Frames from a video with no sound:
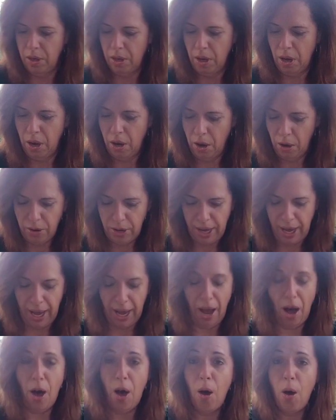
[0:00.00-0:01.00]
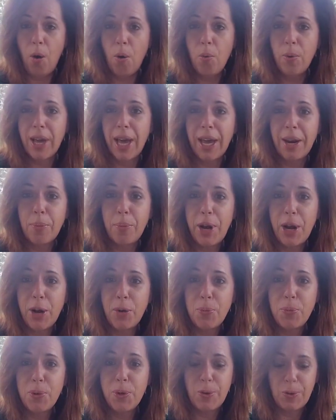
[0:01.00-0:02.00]
Okay. Oh, we got a pair
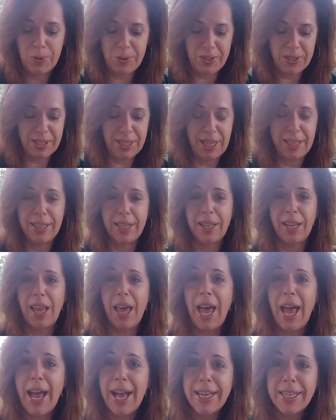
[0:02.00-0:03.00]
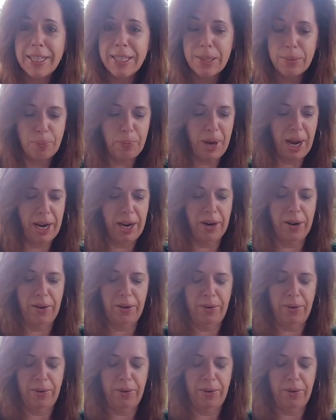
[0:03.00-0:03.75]
of boots. And the last pair.